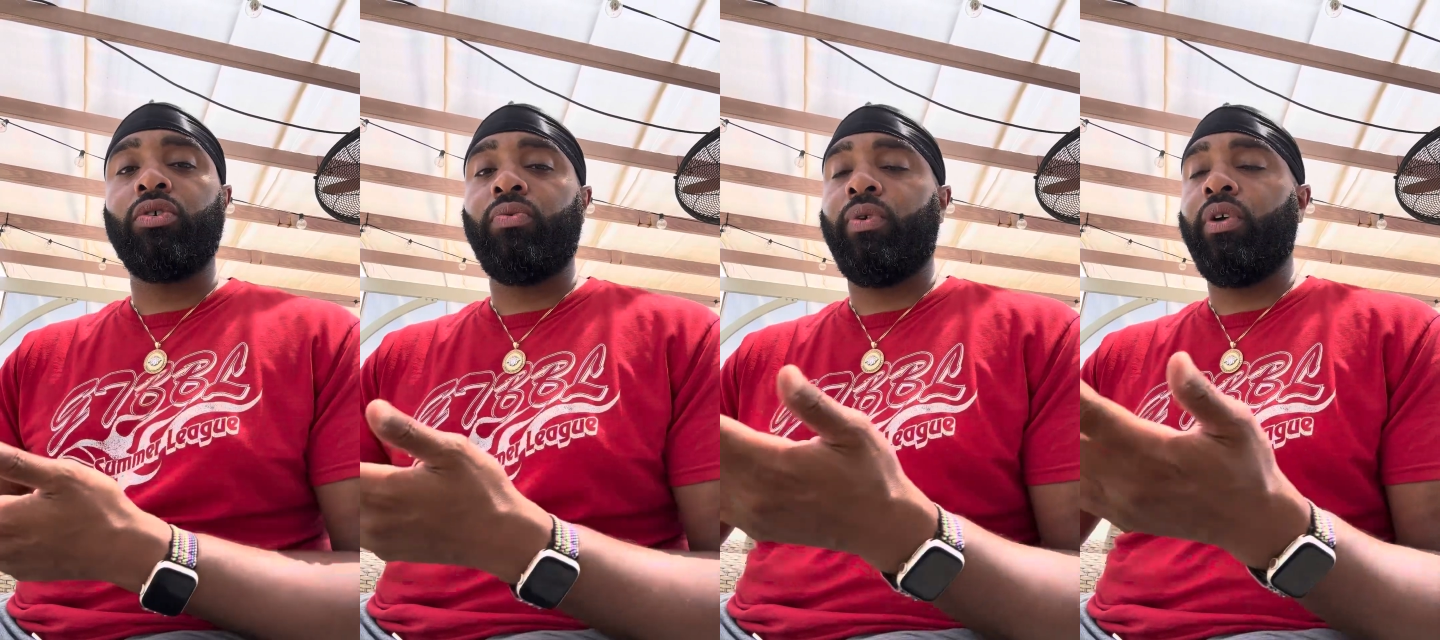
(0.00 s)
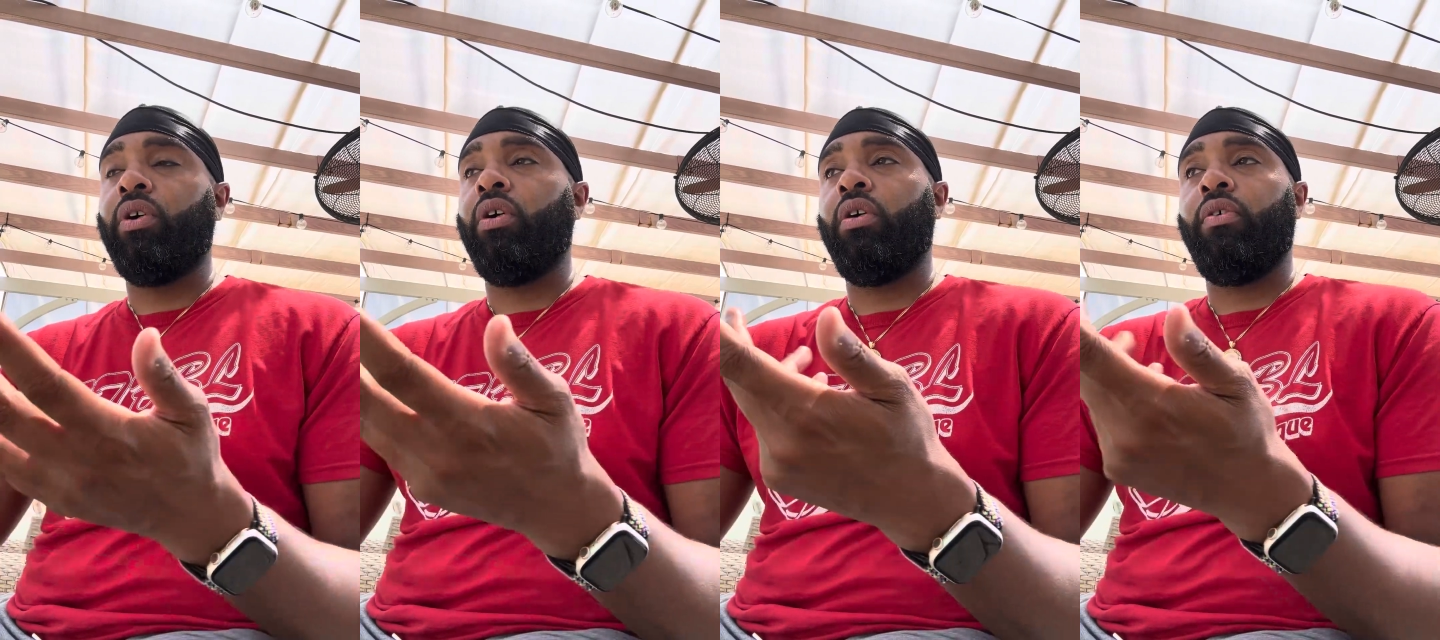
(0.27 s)
We
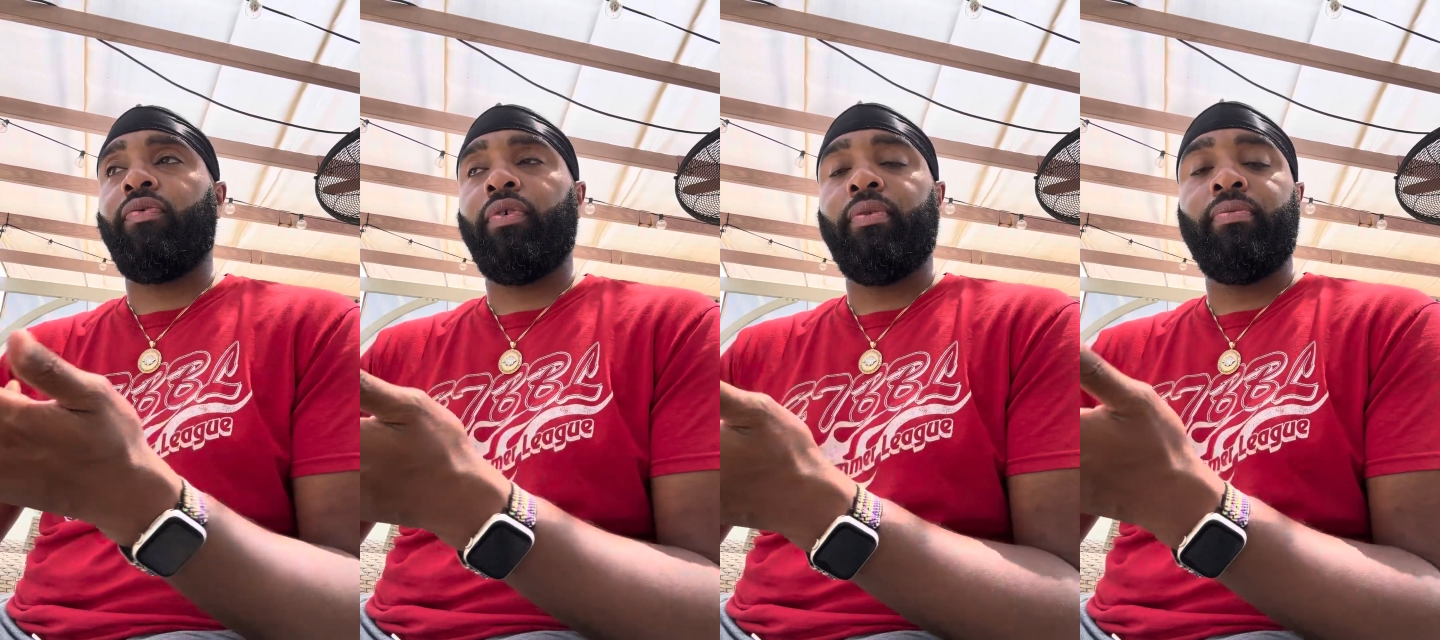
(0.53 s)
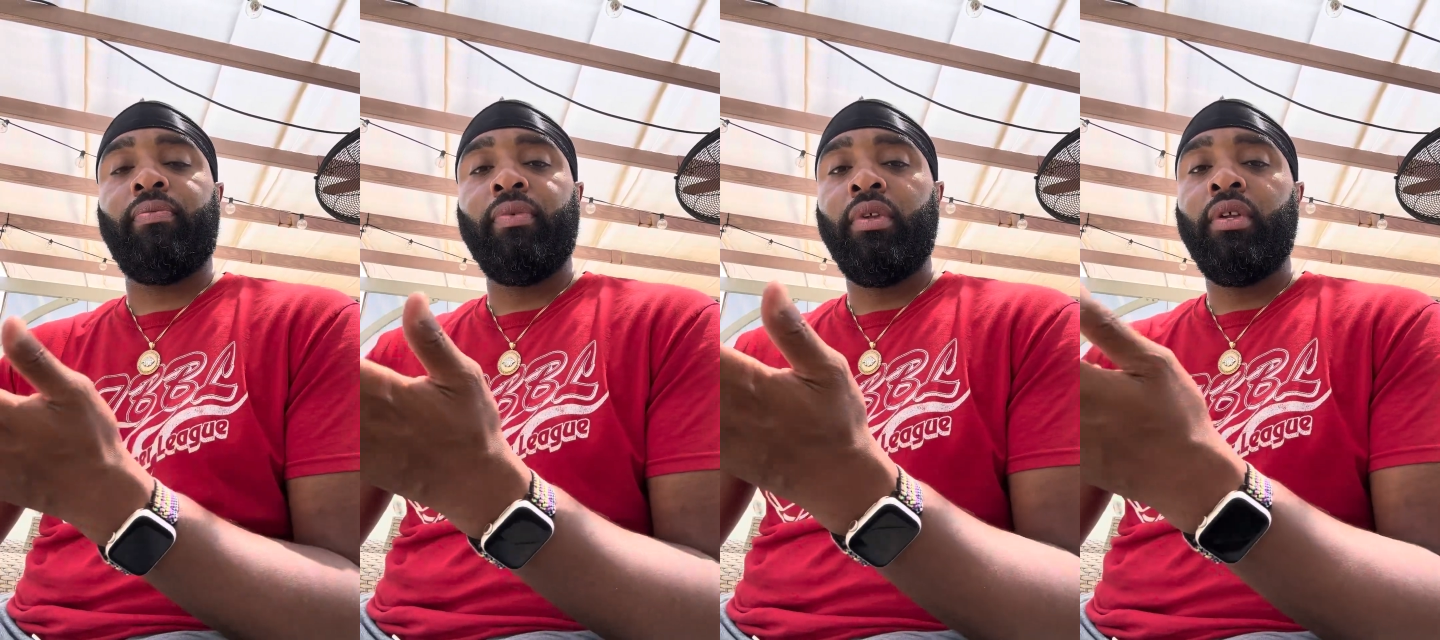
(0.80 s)
all
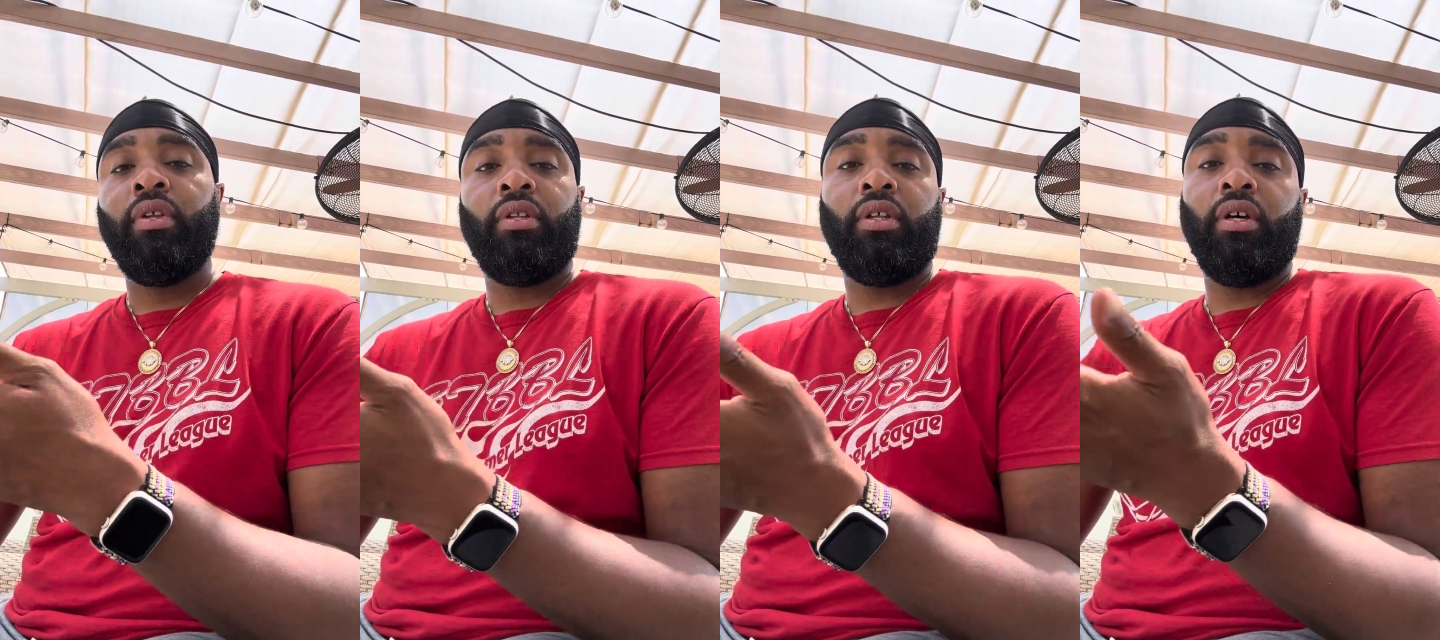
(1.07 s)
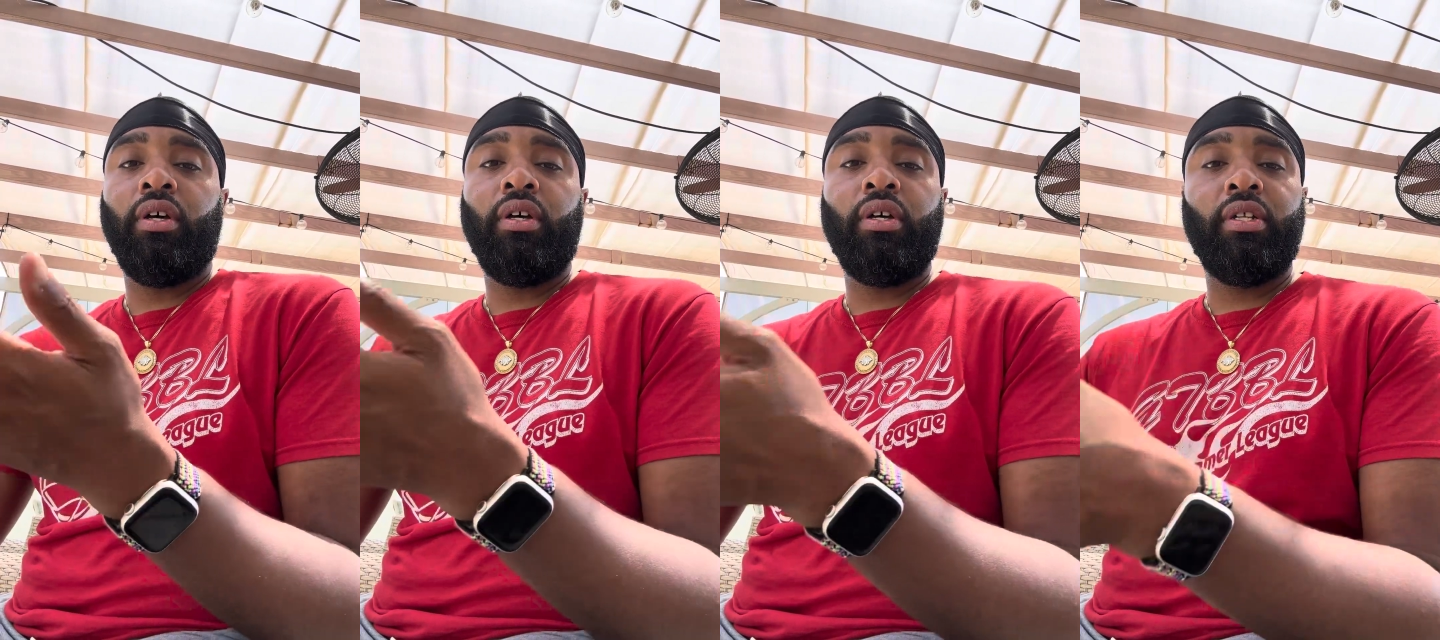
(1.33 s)
from
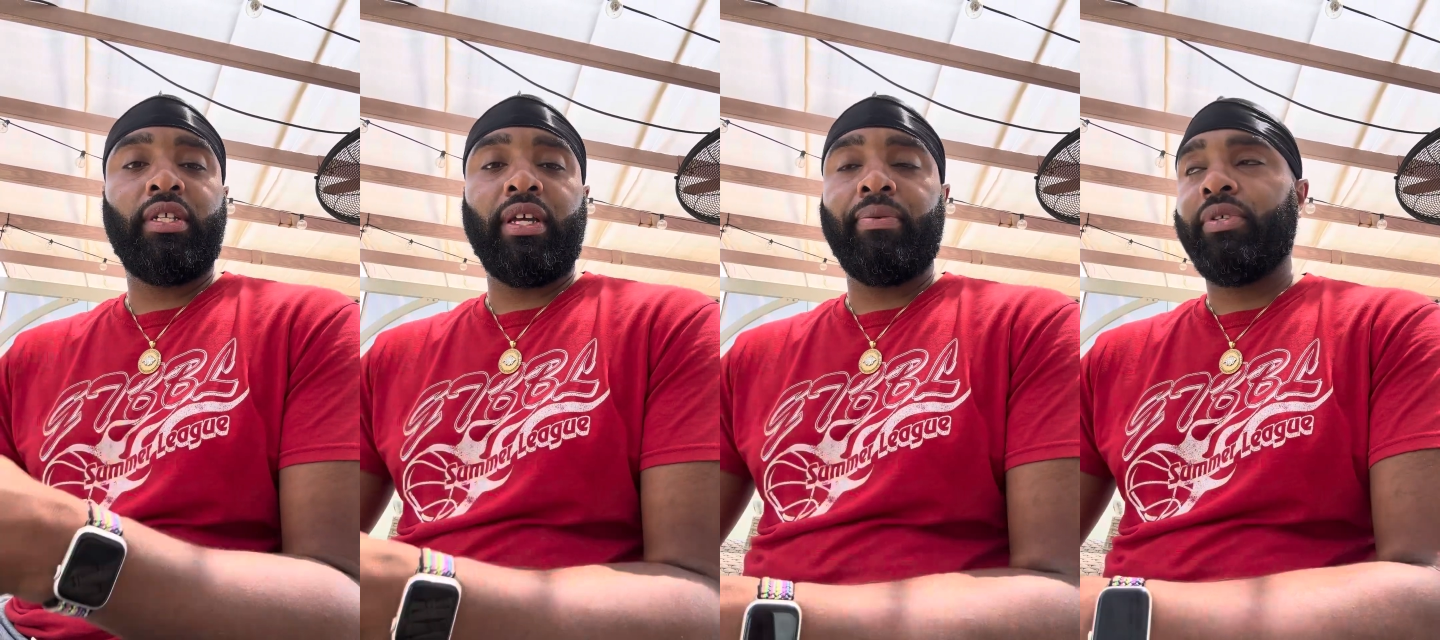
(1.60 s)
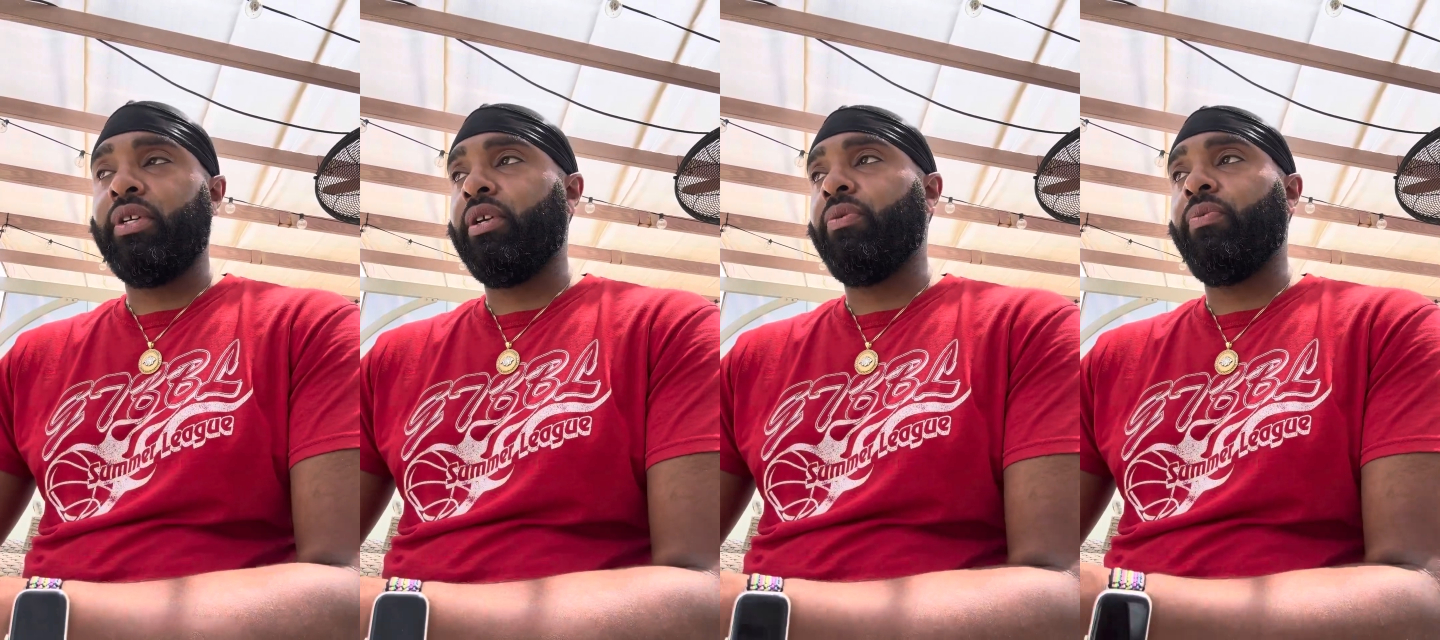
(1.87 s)
the hood type
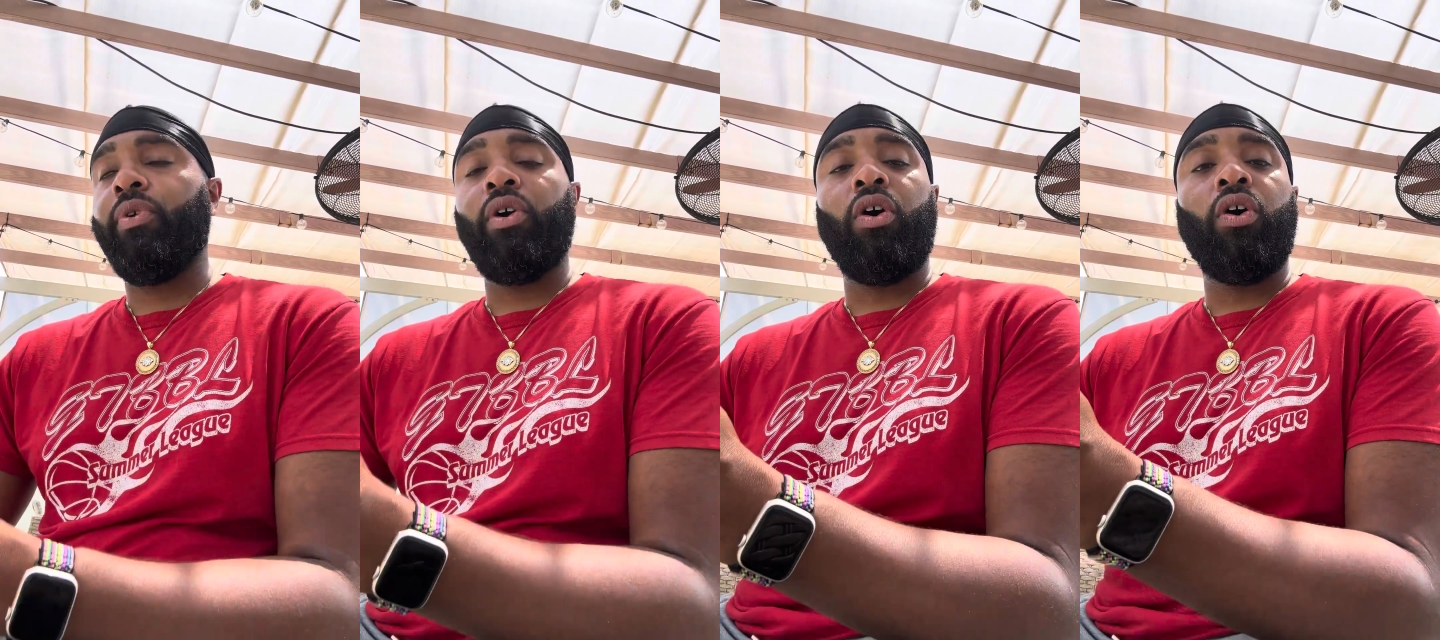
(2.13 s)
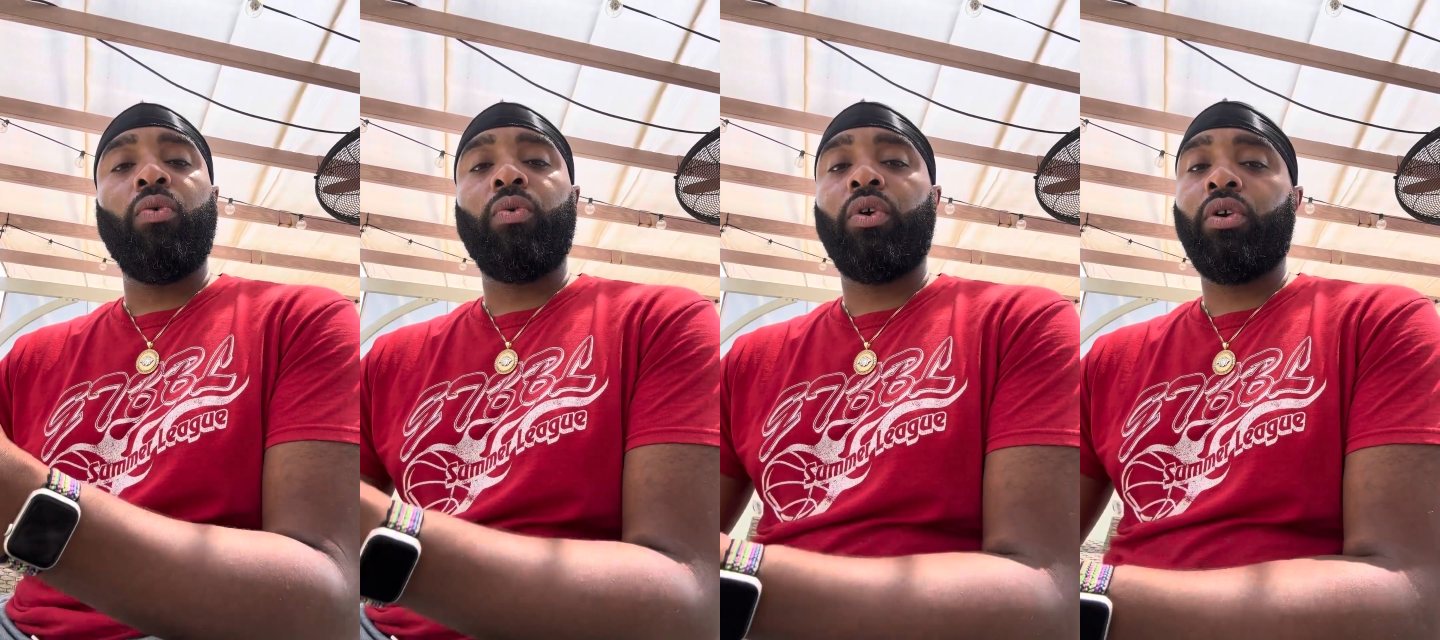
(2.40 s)
shit. We
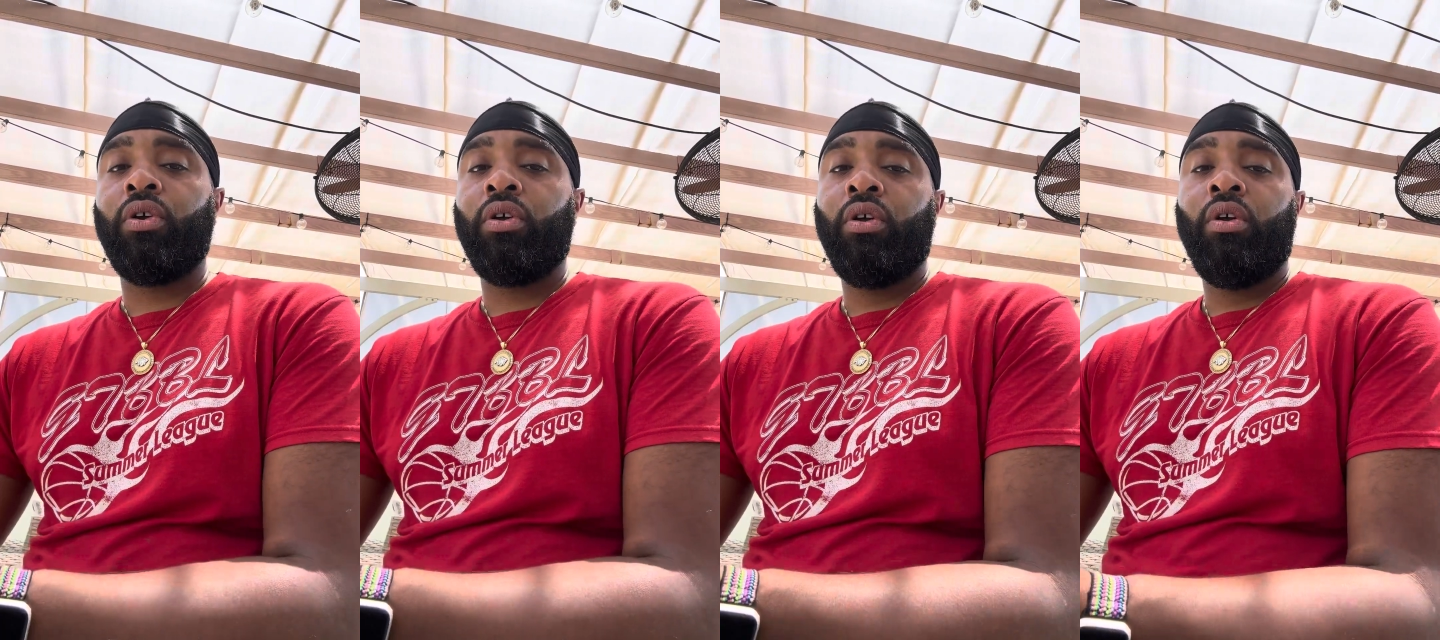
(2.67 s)
all work.